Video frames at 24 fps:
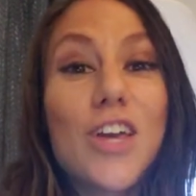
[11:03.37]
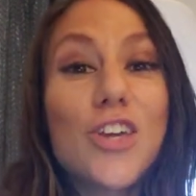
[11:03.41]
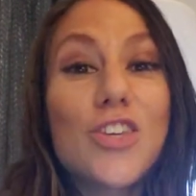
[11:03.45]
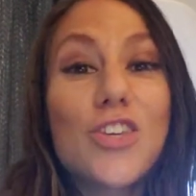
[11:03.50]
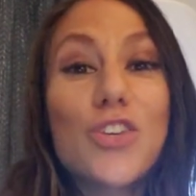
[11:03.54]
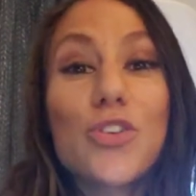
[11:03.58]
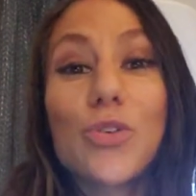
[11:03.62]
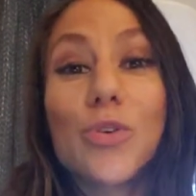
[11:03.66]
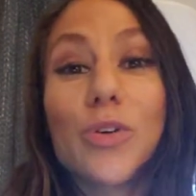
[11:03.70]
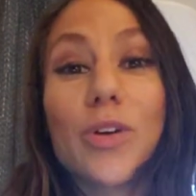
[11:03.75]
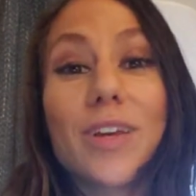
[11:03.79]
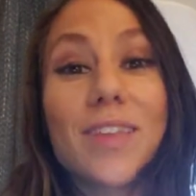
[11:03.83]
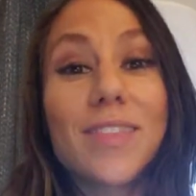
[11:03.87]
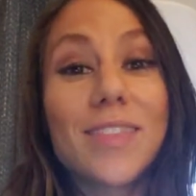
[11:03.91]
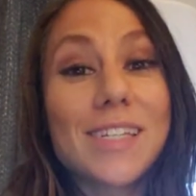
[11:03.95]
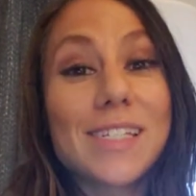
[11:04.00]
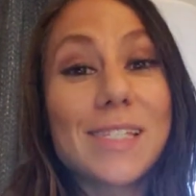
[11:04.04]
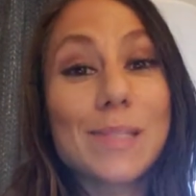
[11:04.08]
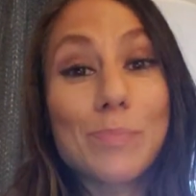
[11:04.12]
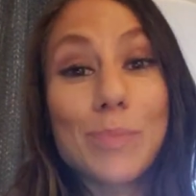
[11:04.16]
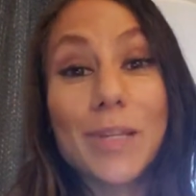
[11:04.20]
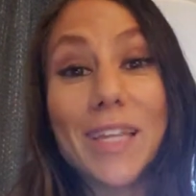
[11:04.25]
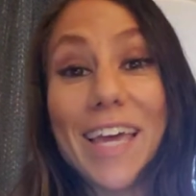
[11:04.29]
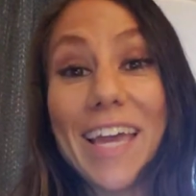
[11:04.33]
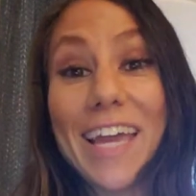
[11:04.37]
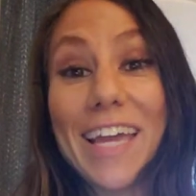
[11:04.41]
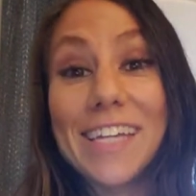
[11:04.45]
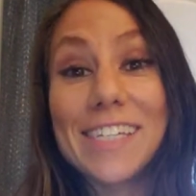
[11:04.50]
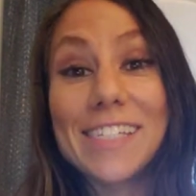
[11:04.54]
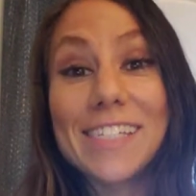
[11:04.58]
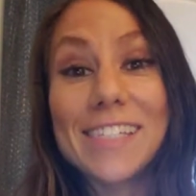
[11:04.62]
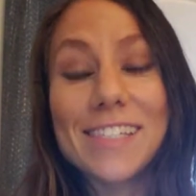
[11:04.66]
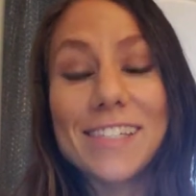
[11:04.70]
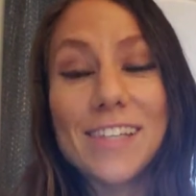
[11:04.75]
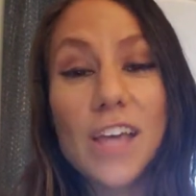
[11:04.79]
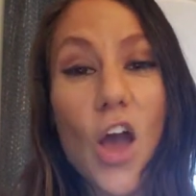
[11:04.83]
You are in this
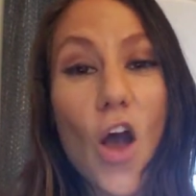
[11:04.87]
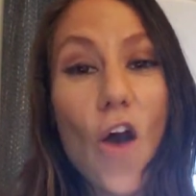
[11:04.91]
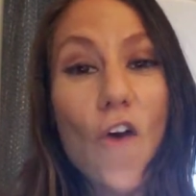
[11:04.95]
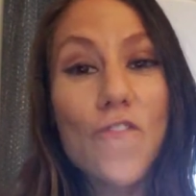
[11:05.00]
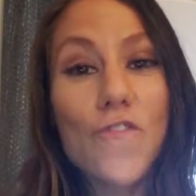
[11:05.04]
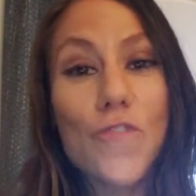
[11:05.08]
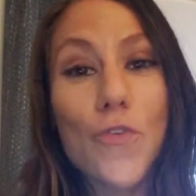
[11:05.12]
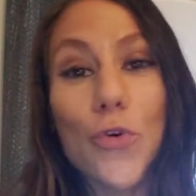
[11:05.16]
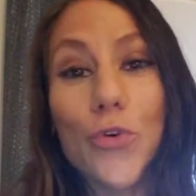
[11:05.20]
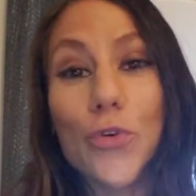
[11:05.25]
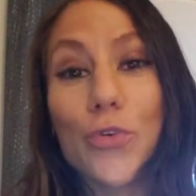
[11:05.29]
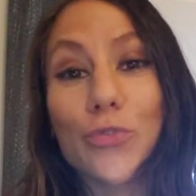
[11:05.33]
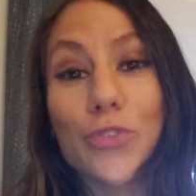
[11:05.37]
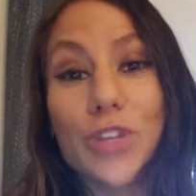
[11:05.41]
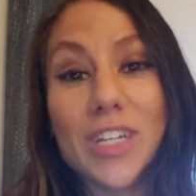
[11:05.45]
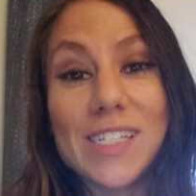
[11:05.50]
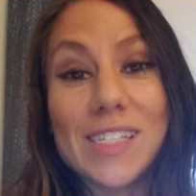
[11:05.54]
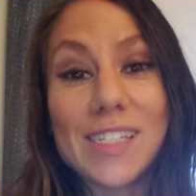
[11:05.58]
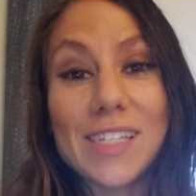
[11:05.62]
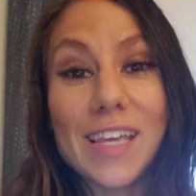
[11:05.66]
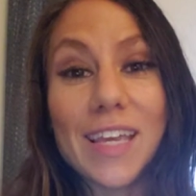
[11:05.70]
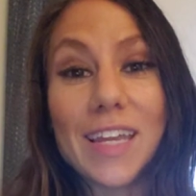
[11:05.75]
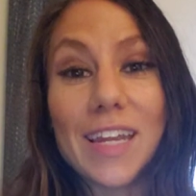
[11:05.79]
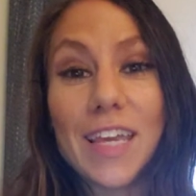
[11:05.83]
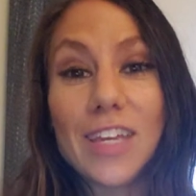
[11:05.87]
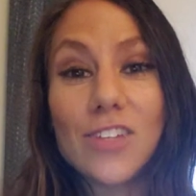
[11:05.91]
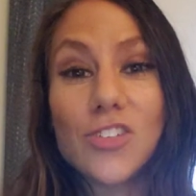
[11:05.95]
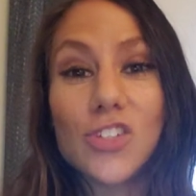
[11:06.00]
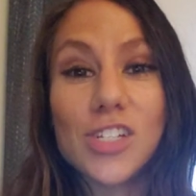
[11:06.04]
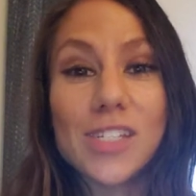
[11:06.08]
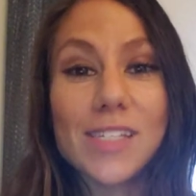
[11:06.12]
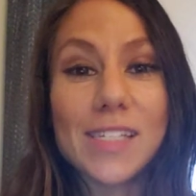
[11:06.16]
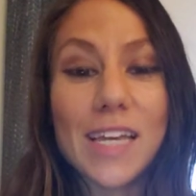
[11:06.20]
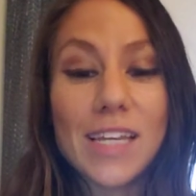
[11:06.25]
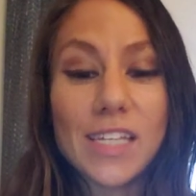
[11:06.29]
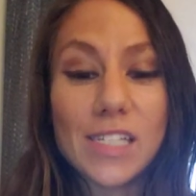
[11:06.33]
place for a reason. And
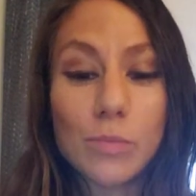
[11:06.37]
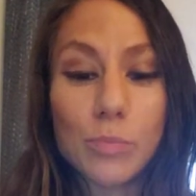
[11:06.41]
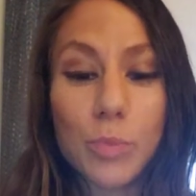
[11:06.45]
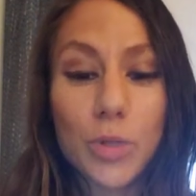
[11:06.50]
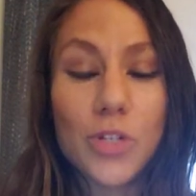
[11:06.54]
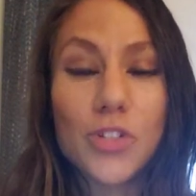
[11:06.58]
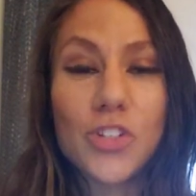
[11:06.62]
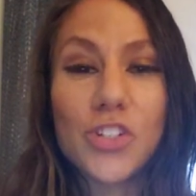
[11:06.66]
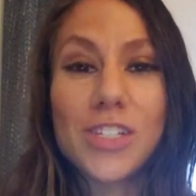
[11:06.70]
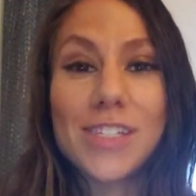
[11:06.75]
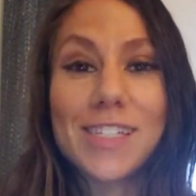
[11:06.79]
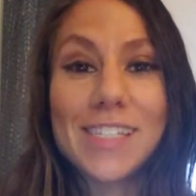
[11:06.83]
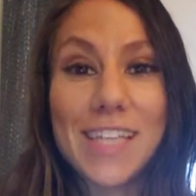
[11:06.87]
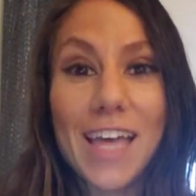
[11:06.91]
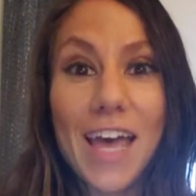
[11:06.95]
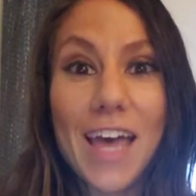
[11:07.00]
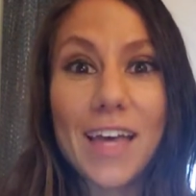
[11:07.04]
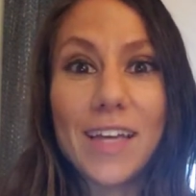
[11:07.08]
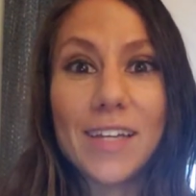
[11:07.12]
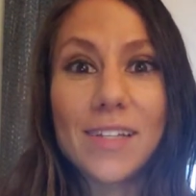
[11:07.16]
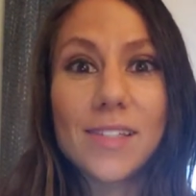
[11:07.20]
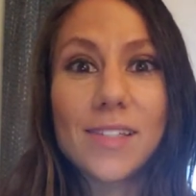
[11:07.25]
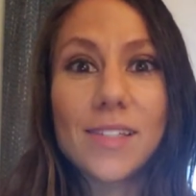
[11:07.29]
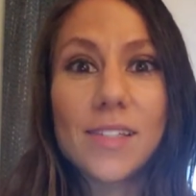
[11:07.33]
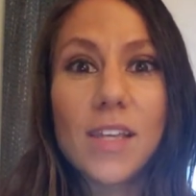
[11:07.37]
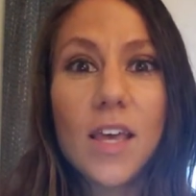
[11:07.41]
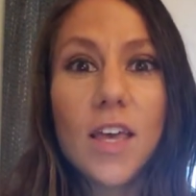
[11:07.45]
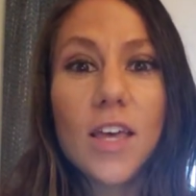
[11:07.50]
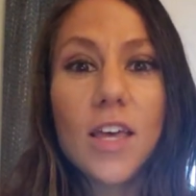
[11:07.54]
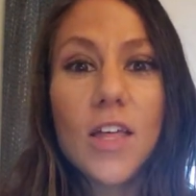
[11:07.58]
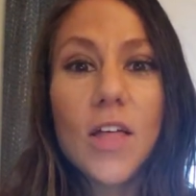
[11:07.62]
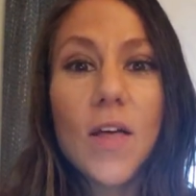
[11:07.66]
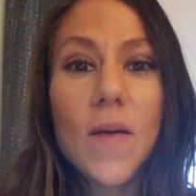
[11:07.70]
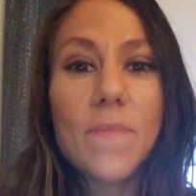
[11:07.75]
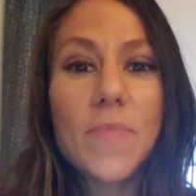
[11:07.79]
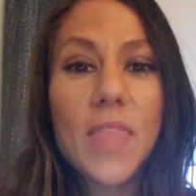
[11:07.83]
just like Spurgeon says,
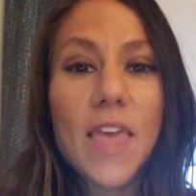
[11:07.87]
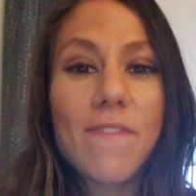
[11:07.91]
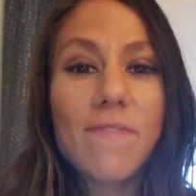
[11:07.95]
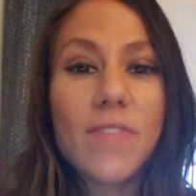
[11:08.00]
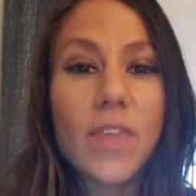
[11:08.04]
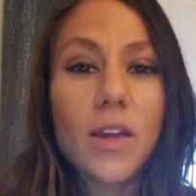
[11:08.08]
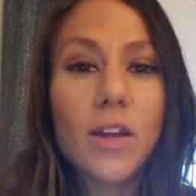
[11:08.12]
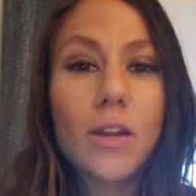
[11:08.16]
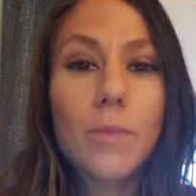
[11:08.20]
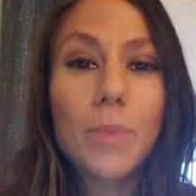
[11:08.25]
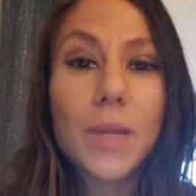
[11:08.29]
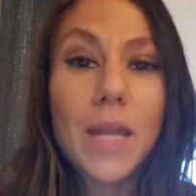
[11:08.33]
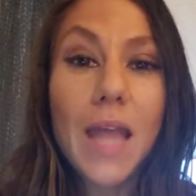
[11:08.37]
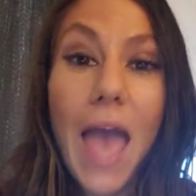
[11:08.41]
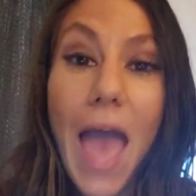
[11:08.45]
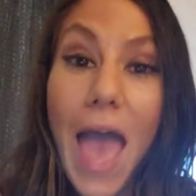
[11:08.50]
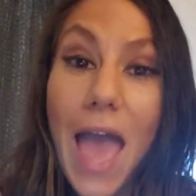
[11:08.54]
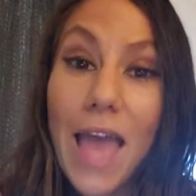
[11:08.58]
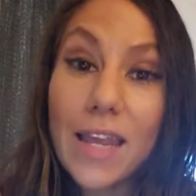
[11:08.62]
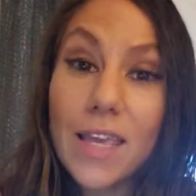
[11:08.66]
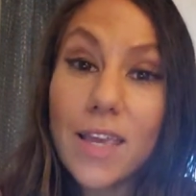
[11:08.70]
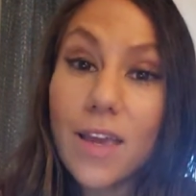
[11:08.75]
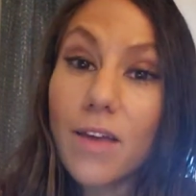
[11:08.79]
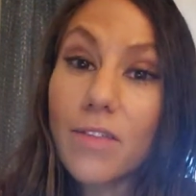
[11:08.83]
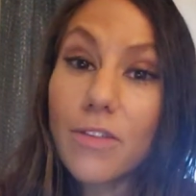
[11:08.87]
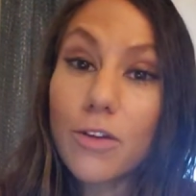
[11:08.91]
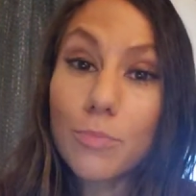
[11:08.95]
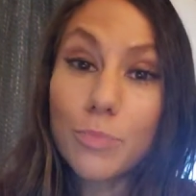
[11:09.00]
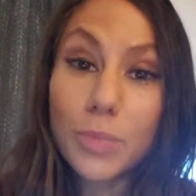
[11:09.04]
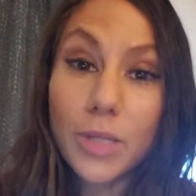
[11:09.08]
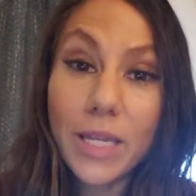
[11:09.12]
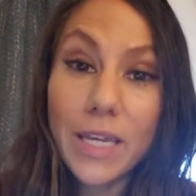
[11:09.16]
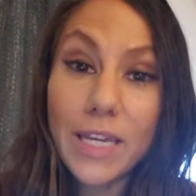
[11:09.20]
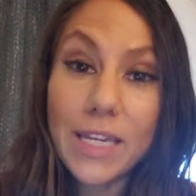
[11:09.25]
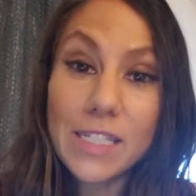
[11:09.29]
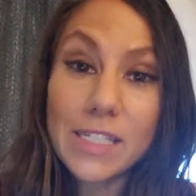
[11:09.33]
if there had been any other
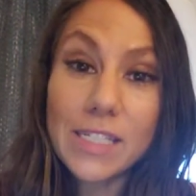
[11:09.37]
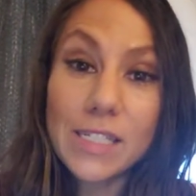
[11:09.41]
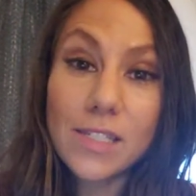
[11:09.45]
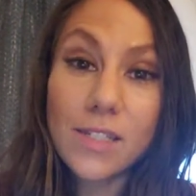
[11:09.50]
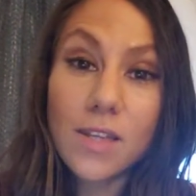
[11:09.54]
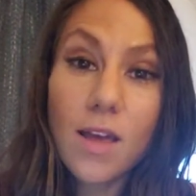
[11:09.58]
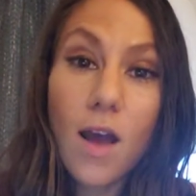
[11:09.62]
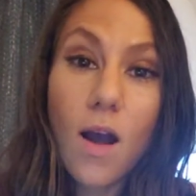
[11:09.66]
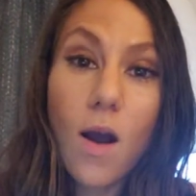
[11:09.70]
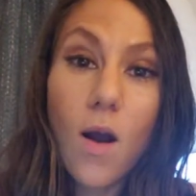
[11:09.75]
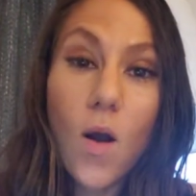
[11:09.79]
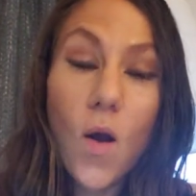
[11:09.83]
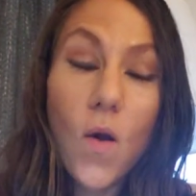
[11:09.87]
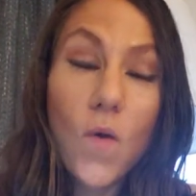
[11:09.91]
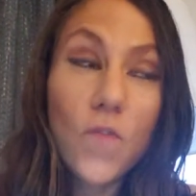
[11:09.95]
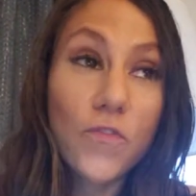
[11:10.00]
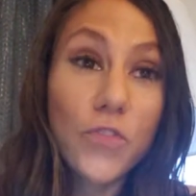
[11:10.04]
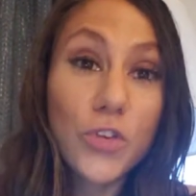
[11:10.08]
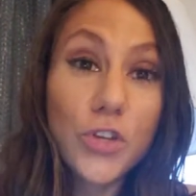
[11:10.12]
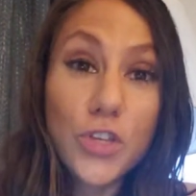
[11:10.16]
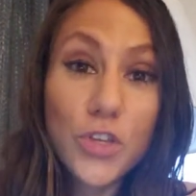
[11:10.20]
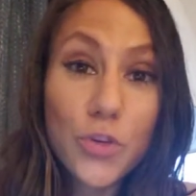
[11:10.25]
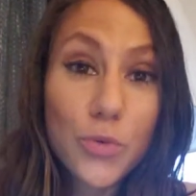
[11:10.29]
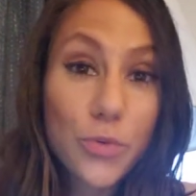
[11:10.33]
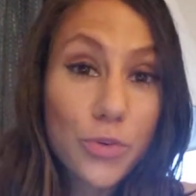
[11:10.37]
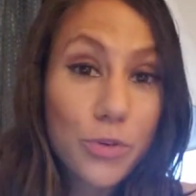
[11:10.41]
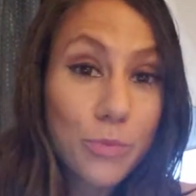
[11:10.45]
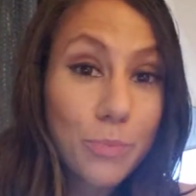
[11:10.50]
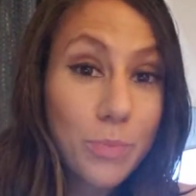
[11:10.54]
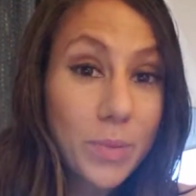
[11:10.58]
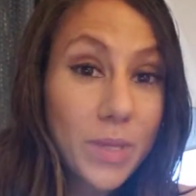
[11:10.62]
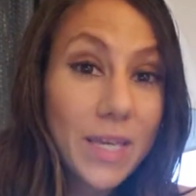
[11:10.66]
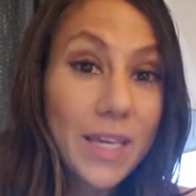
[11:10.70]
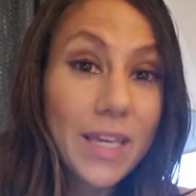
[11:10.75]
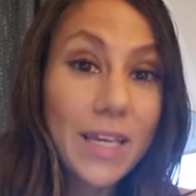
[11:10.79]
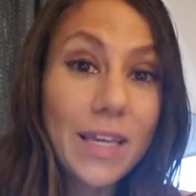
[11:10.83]
place for you to
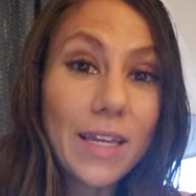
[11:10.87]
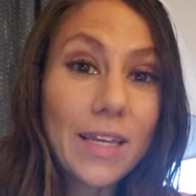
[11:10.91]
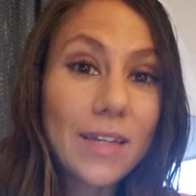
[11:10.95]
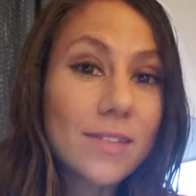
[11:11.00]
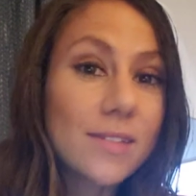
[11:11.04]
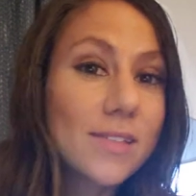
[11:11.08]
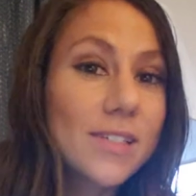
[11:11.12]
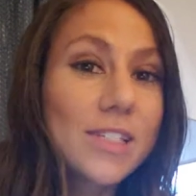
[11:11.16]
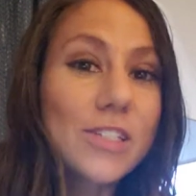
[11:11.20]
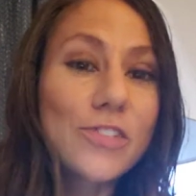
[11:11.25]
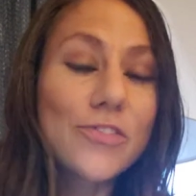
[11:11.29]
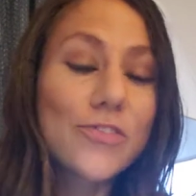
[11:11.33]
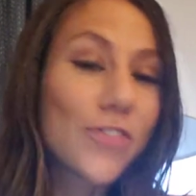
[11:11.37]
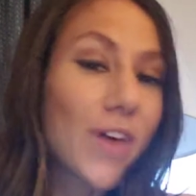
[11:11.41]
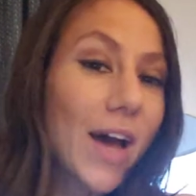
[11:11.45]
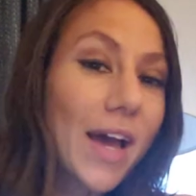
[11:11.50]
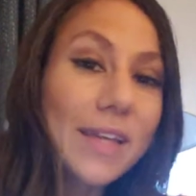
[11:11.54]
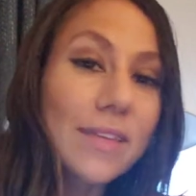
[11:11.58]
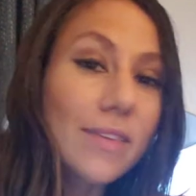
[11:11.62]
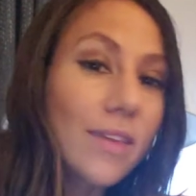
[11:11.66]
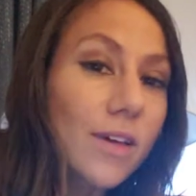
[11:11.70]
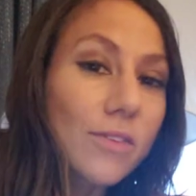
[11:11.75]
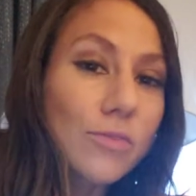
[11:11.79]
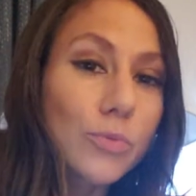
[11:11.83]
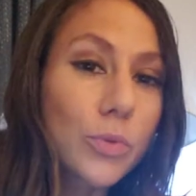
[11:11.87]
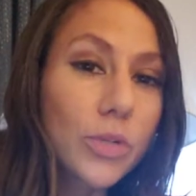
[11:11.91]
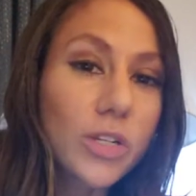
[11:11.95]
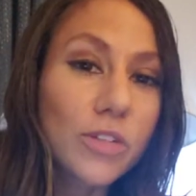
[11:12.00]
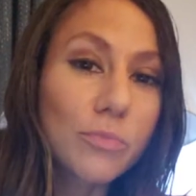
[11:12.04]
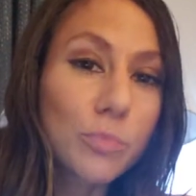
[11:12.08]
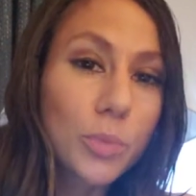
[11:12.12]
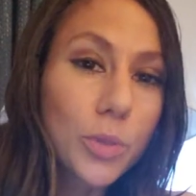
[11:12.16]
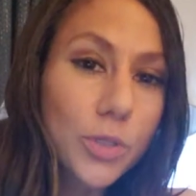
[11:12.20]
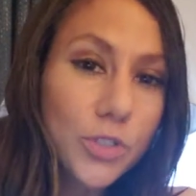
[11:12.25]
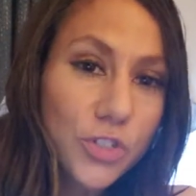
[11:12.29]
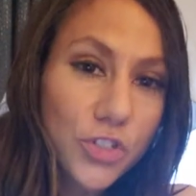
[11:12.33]
be, divine love would
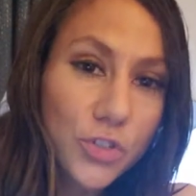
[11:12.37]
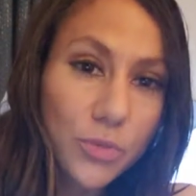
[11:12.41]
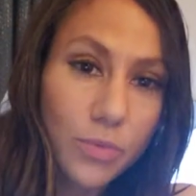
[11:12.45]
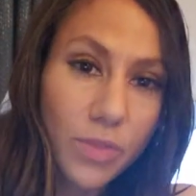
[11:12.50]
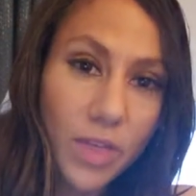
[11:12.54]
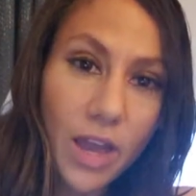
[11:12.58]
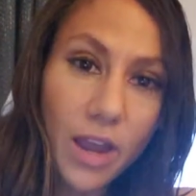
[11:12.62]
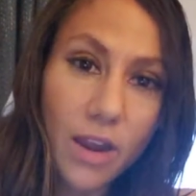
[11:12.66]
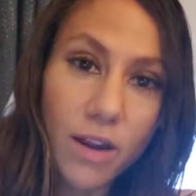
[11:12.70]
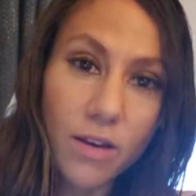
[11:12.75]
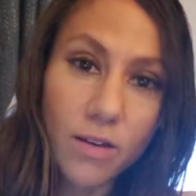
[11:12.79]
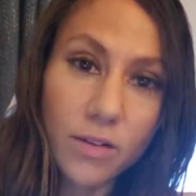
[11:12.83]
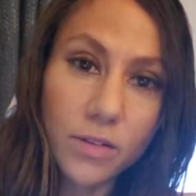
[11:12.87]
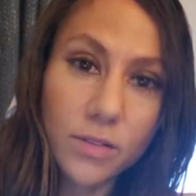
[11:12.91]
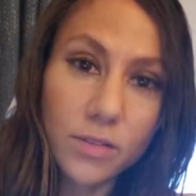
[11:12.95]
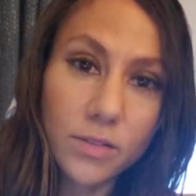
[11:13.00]
have put you there,